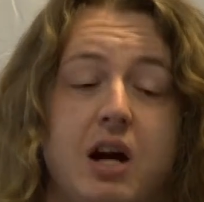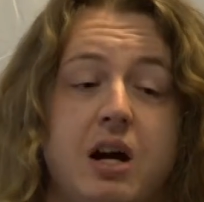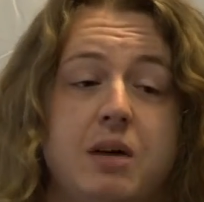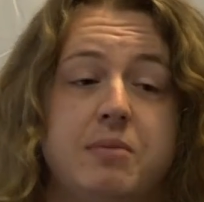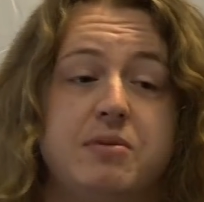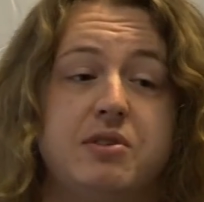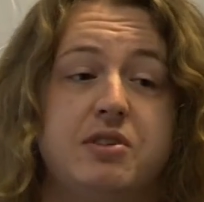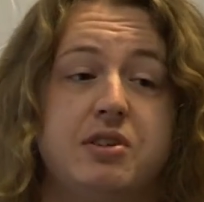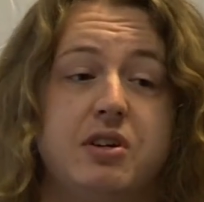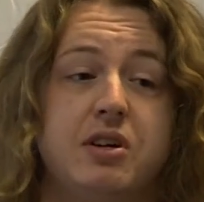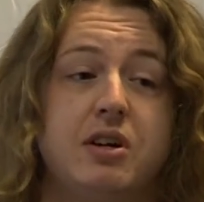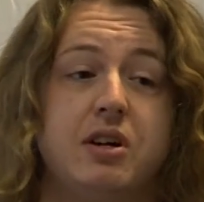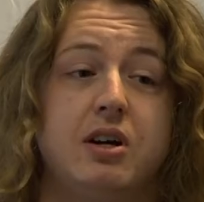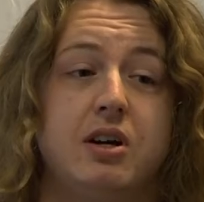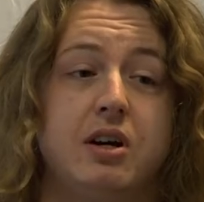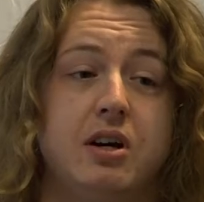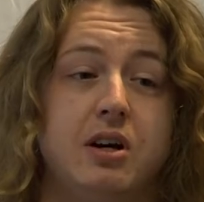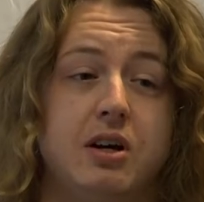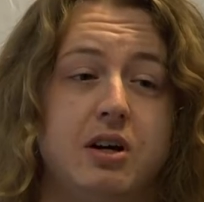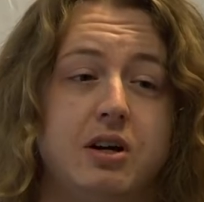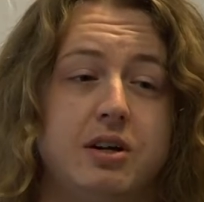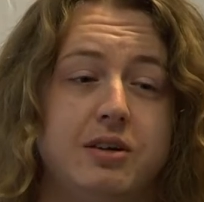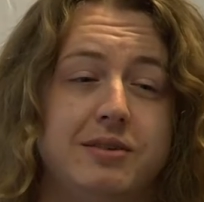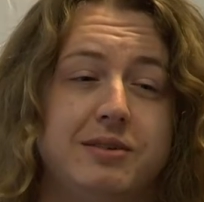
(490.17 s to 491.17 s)
So
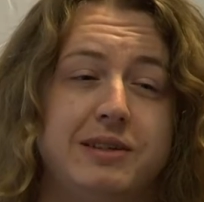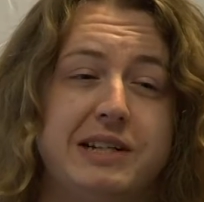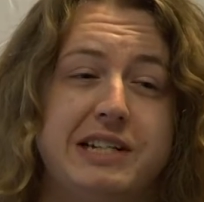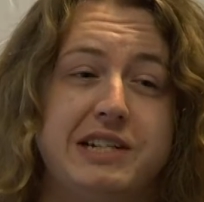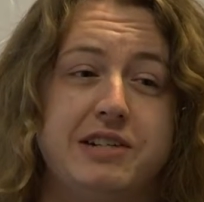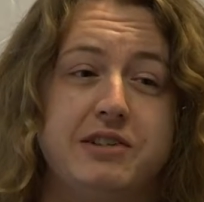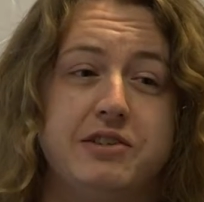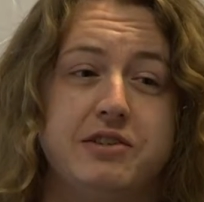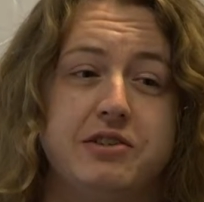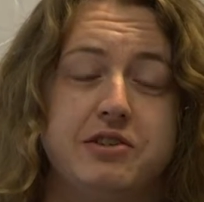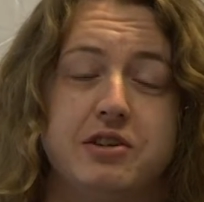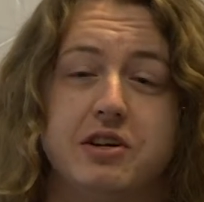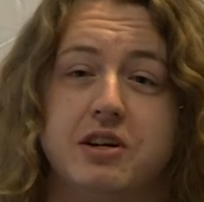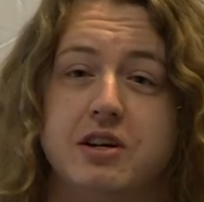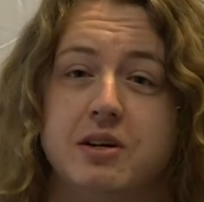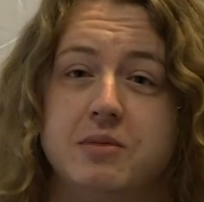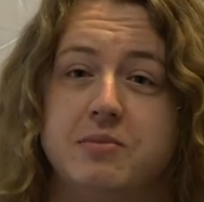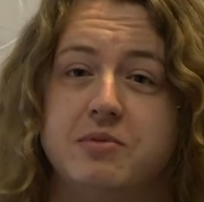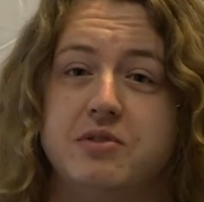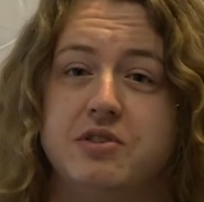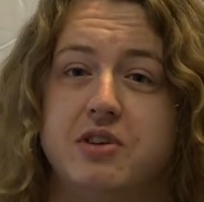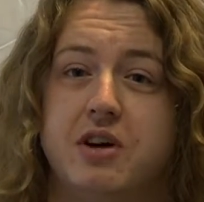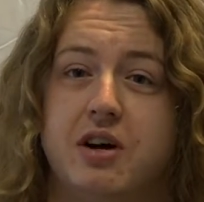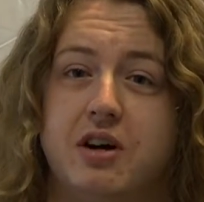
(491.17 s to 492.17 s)
in
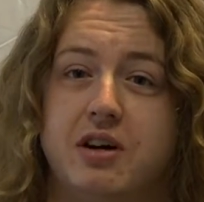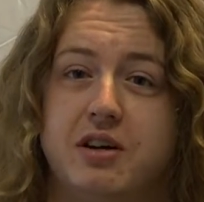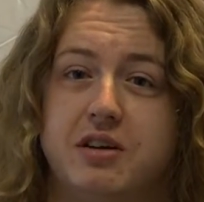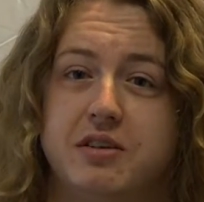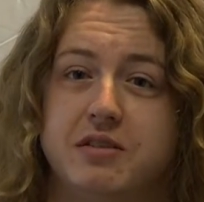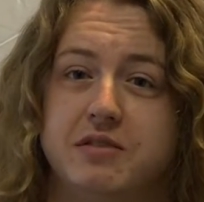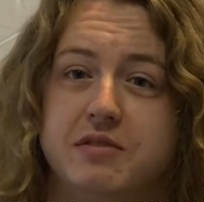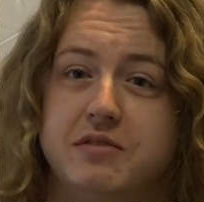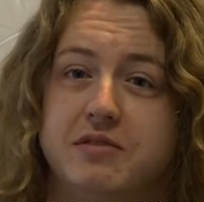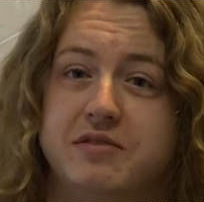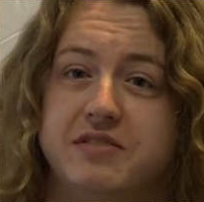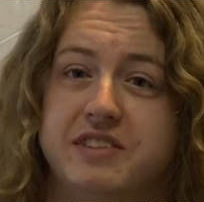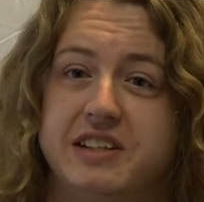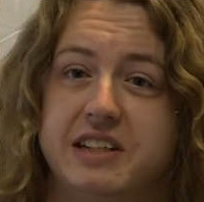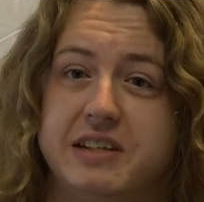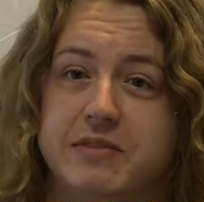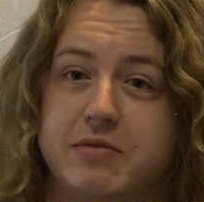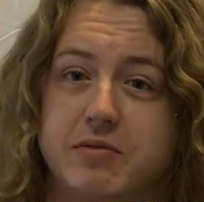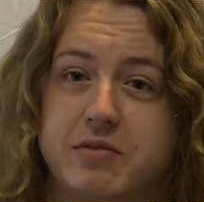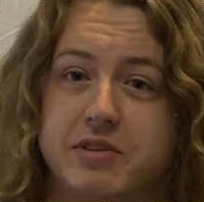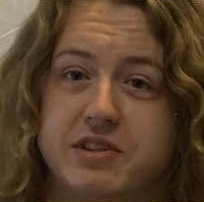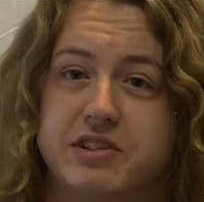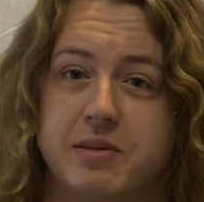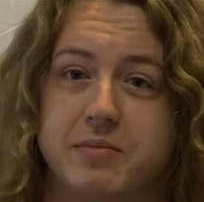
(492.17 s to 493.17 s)
terms of
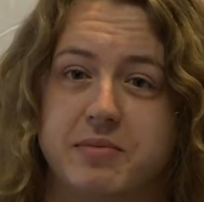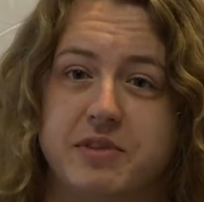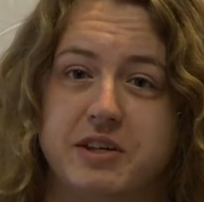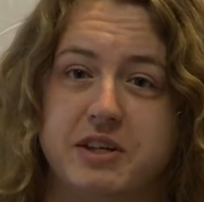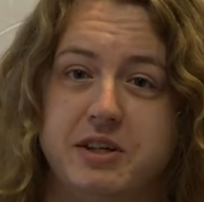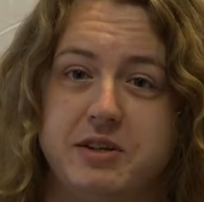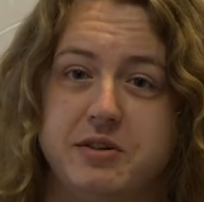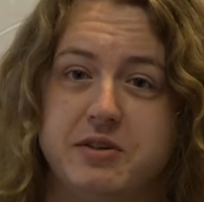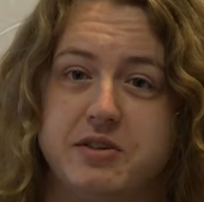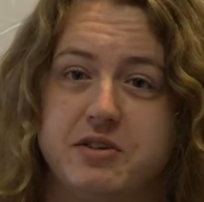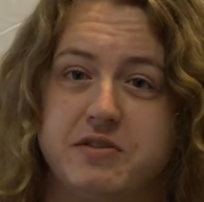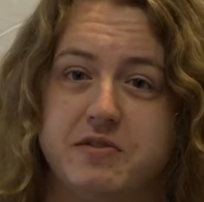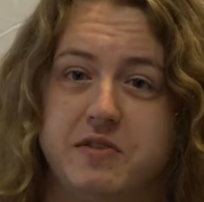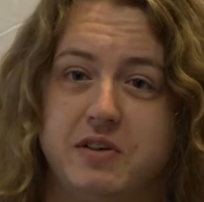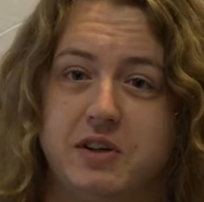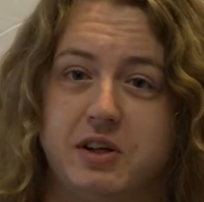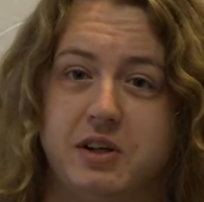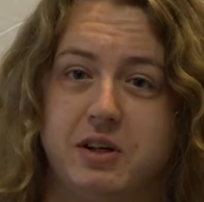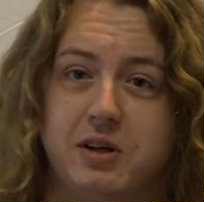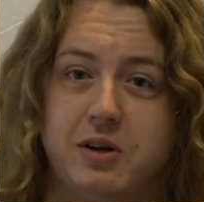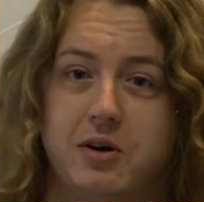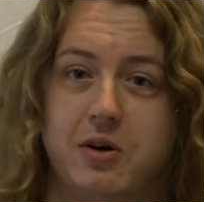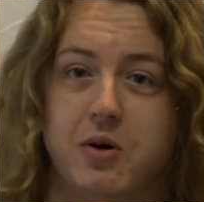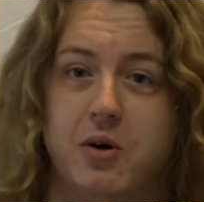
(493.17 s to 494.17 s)
delivering something
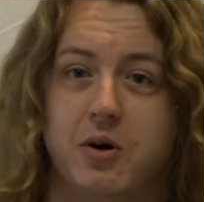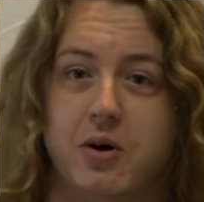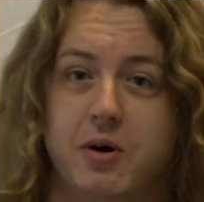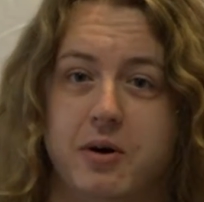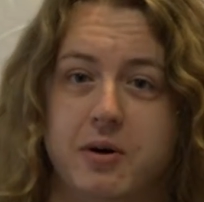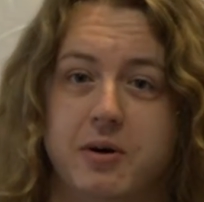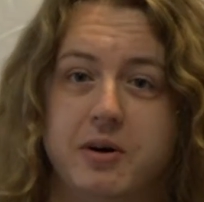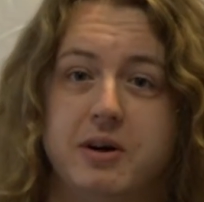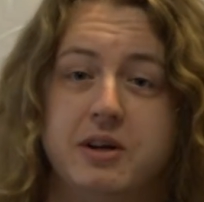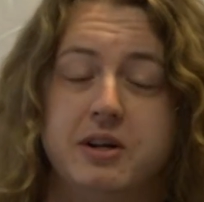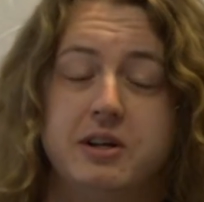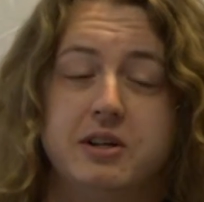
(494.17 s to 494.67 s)
useful,